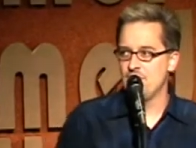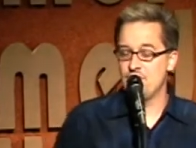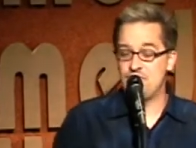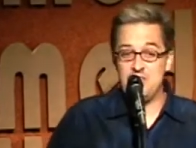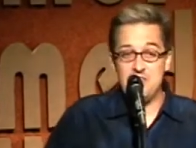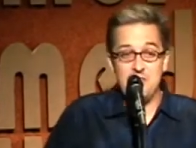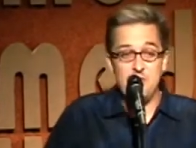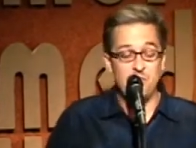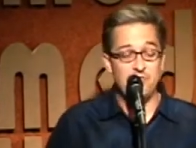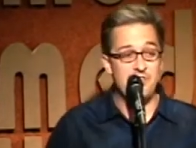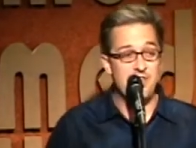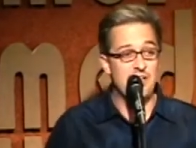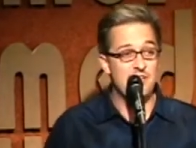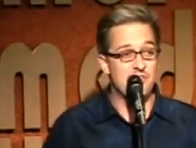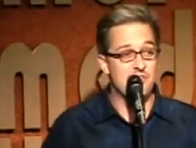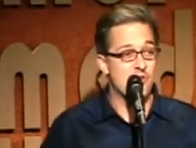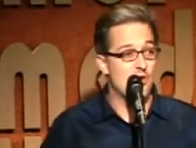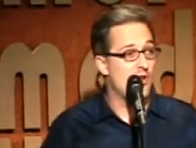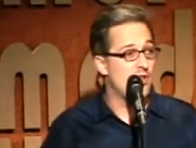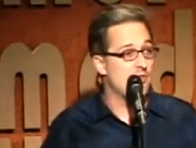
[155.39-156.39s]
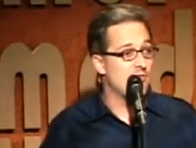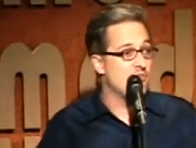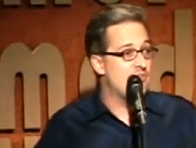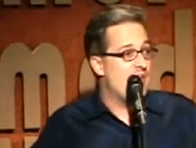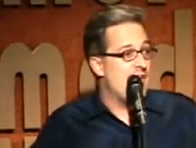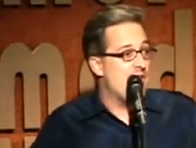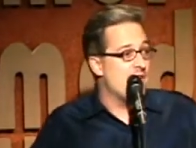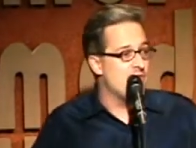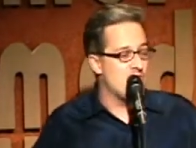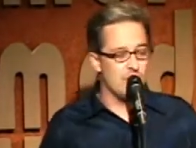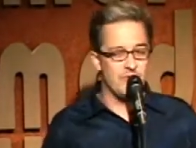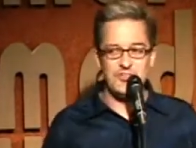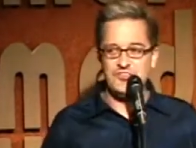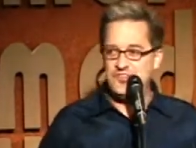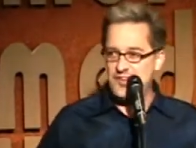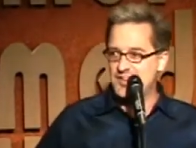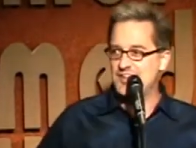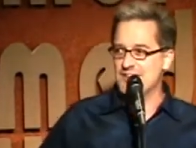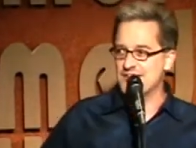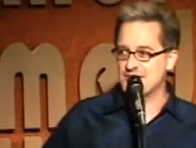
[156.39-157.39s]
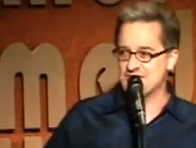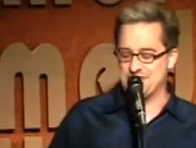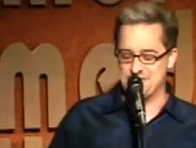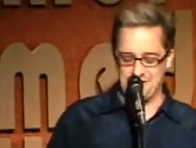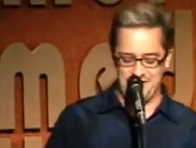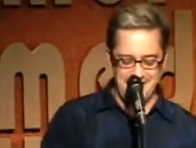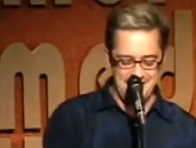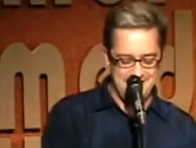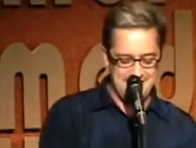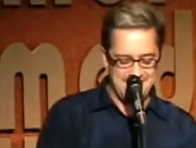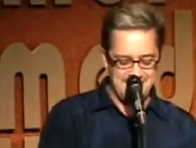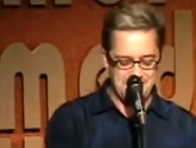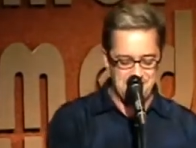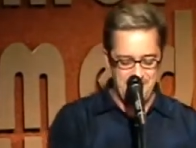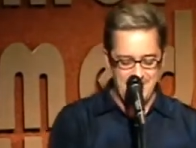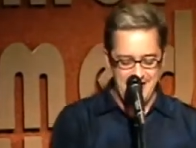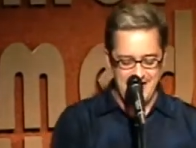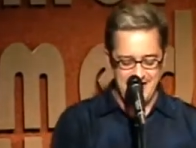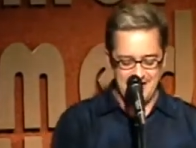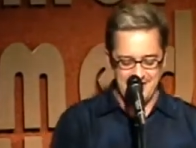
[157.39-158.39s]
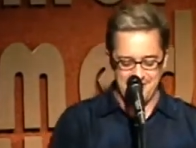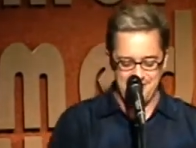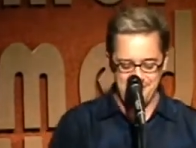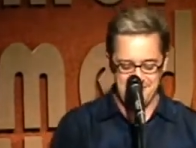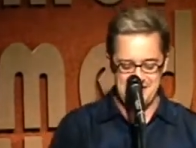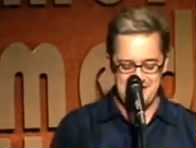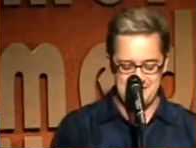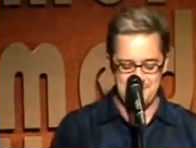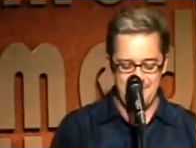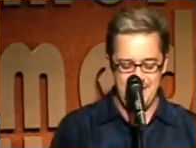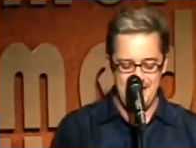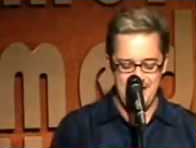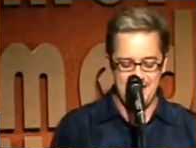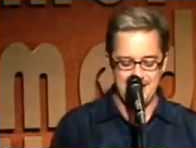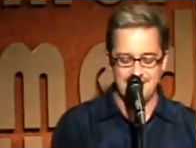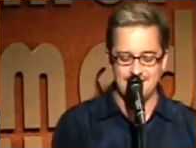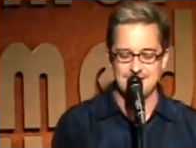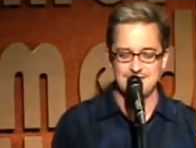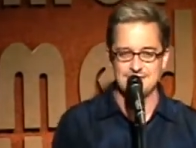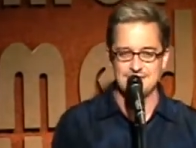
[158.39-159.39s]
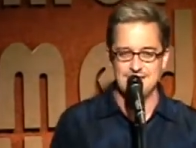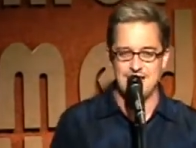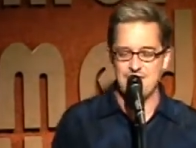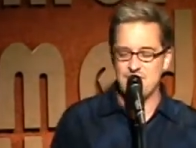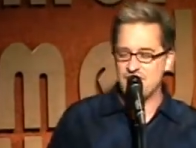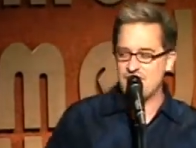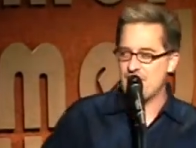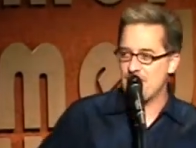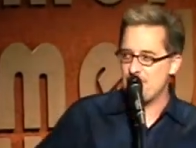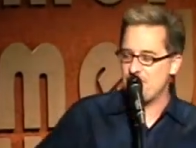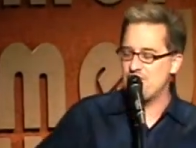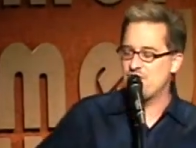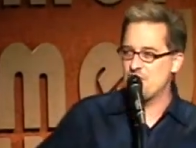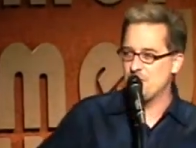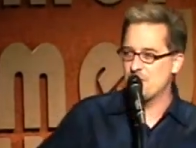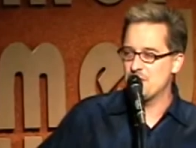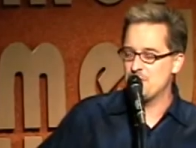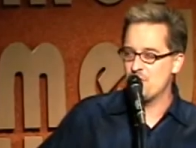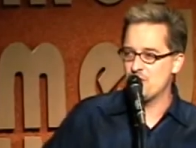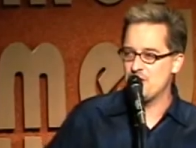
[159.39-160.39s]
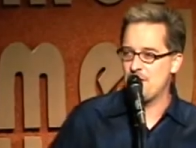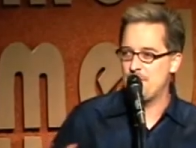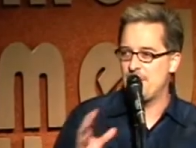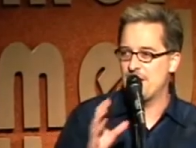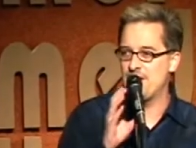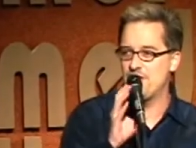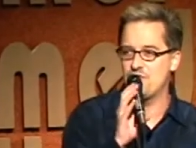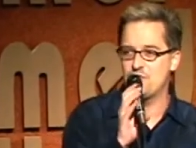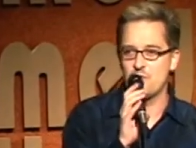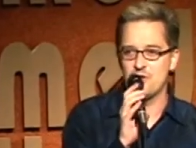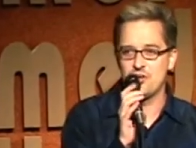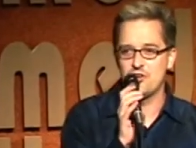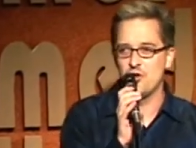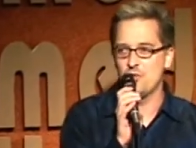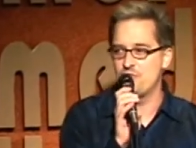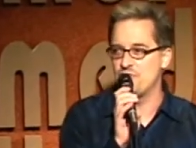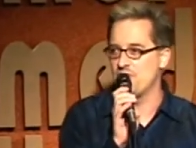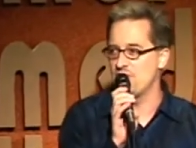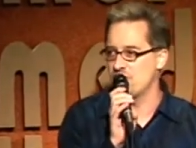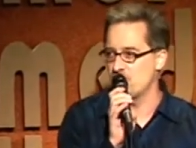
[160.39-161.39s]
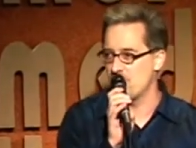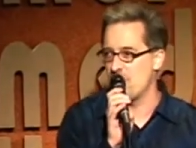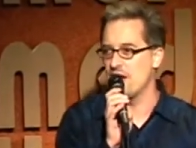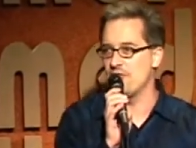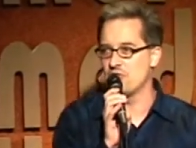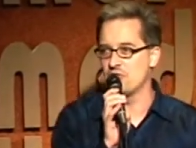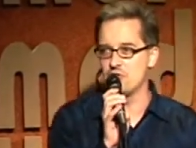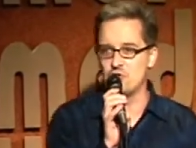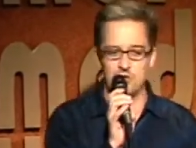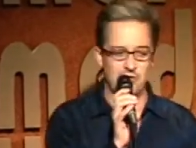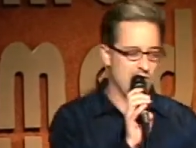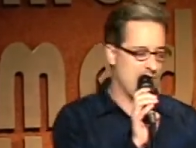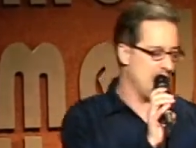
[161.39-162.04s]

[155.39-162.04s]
You seen those things? They're all over town. They're ridiculous. They're like this big. They're this big. Every time I see one pull up, I just want to go up to the driver and go